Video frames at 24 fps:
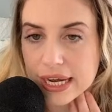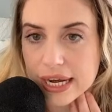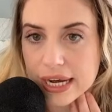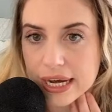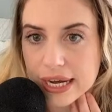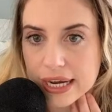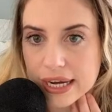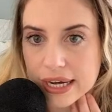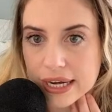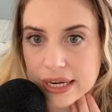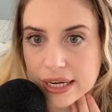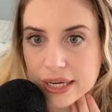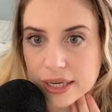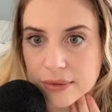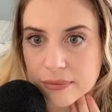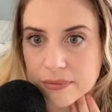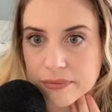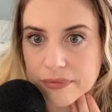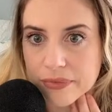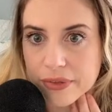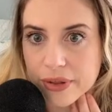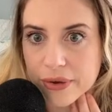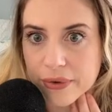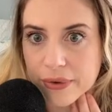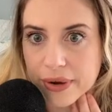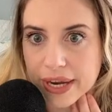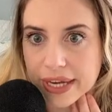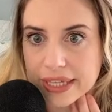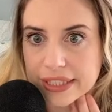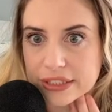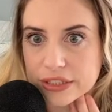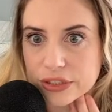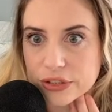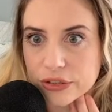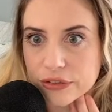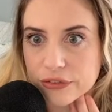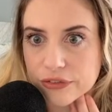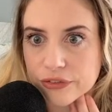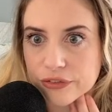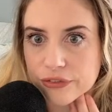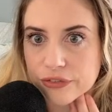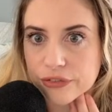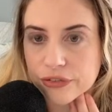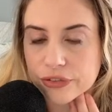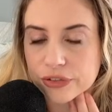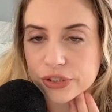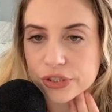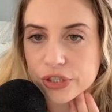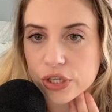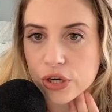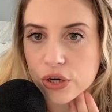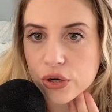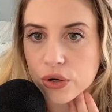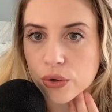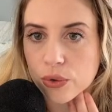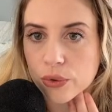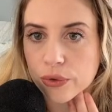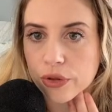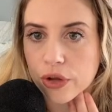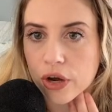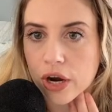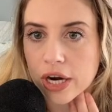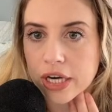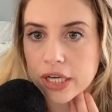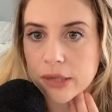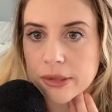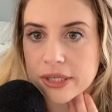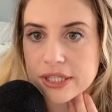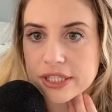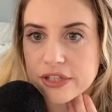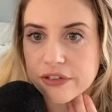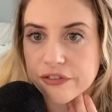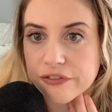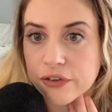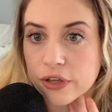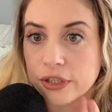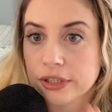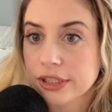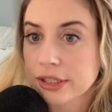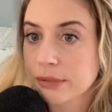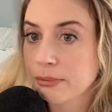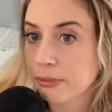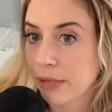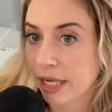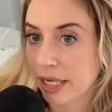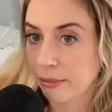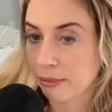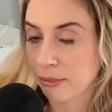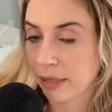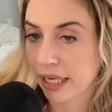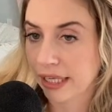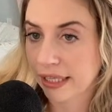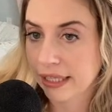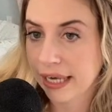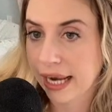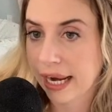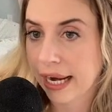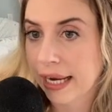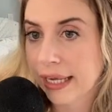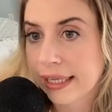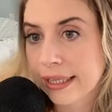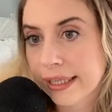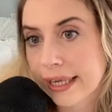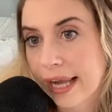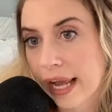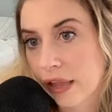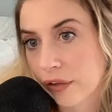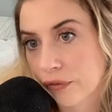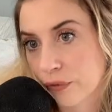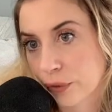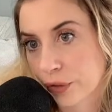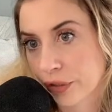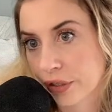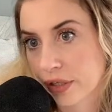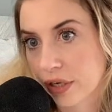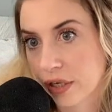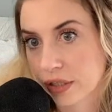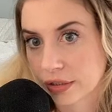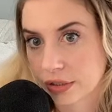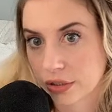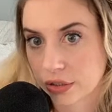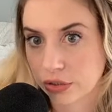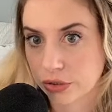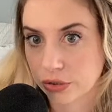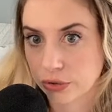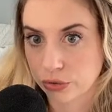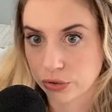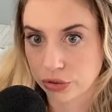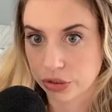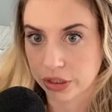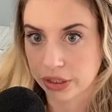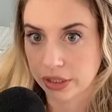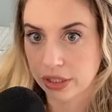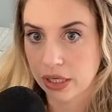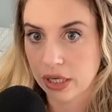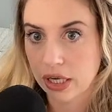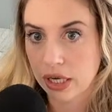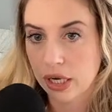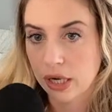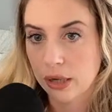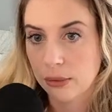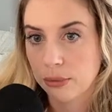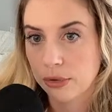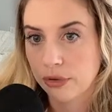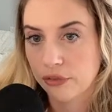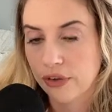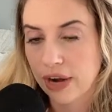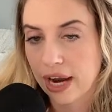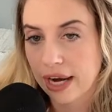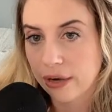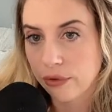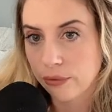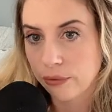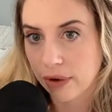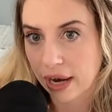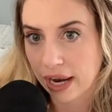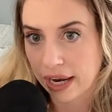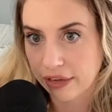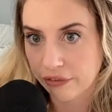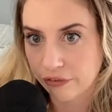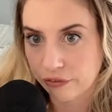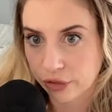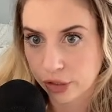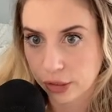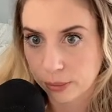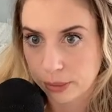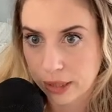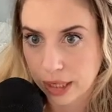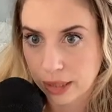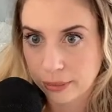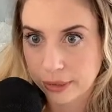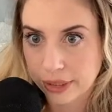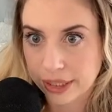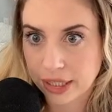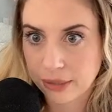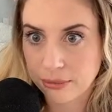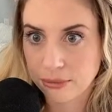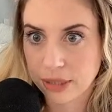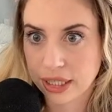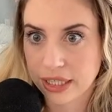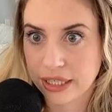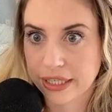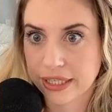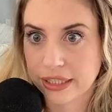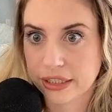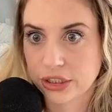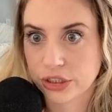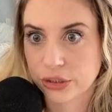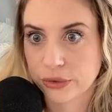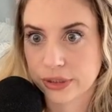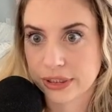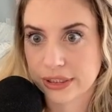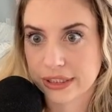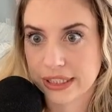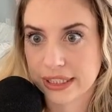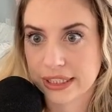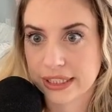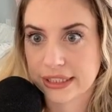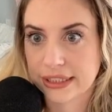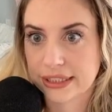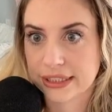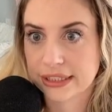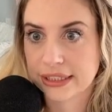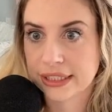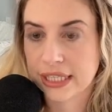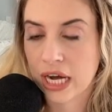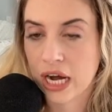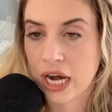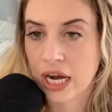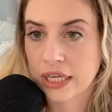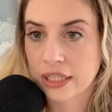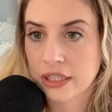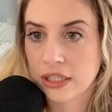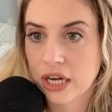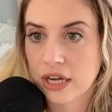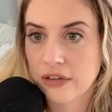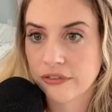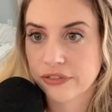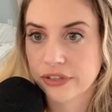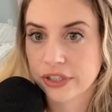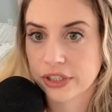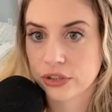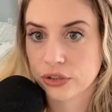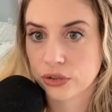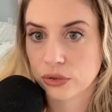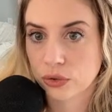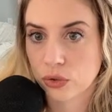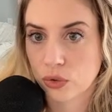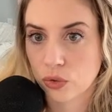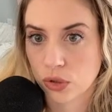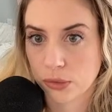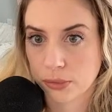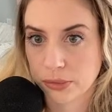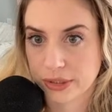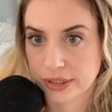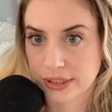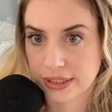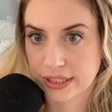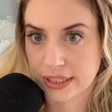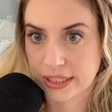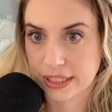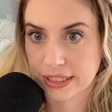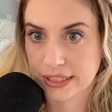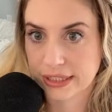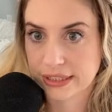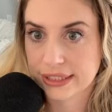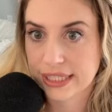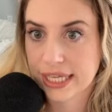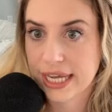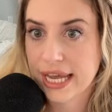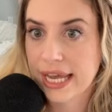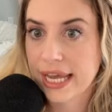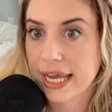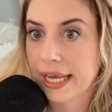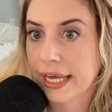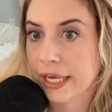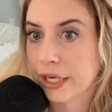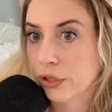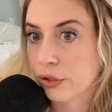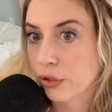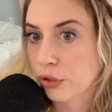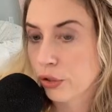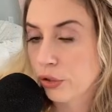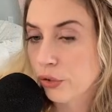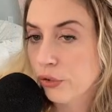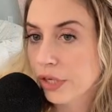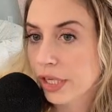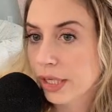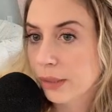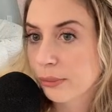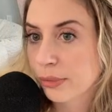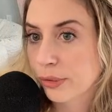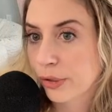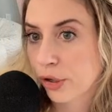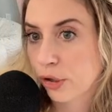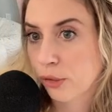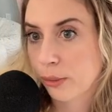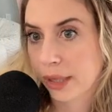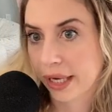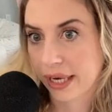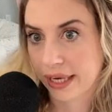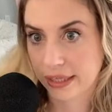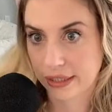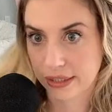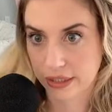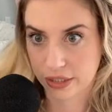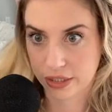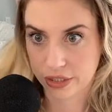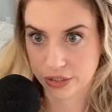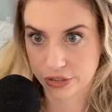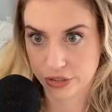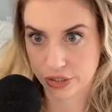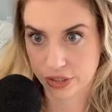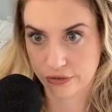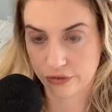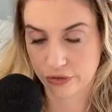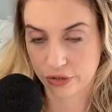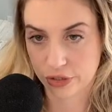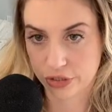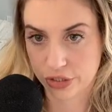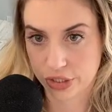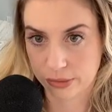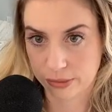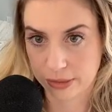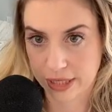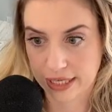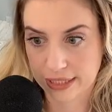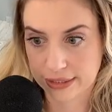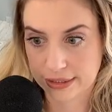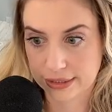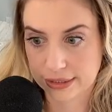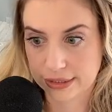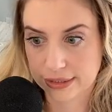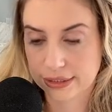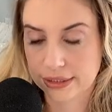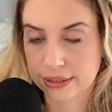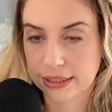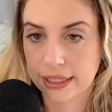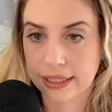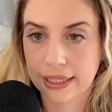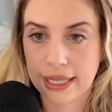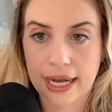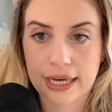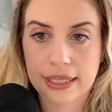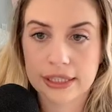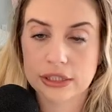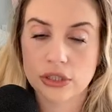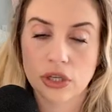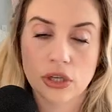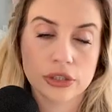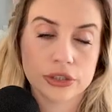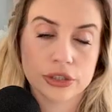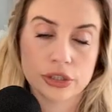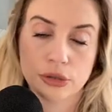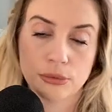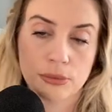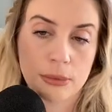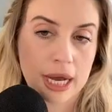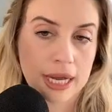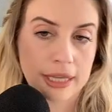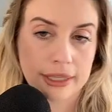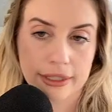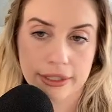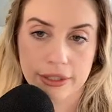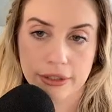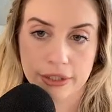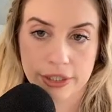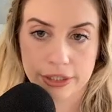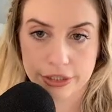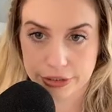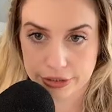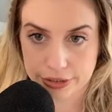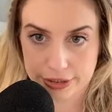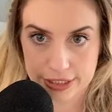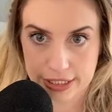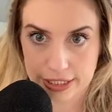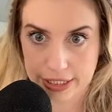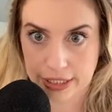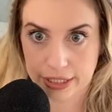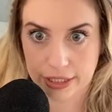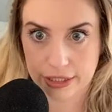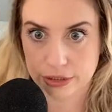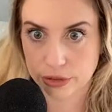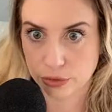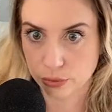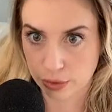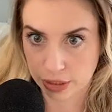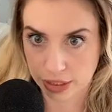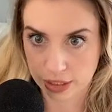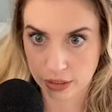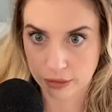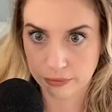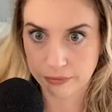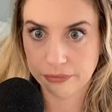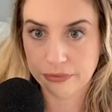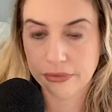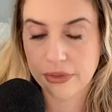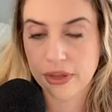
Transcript: Okay, so the argument is the First Amendment and the California Constitution provide a right for the public and media to attend non-confidential court proceedings, including probate conservatorship cases, and that is also my legal understanding as well.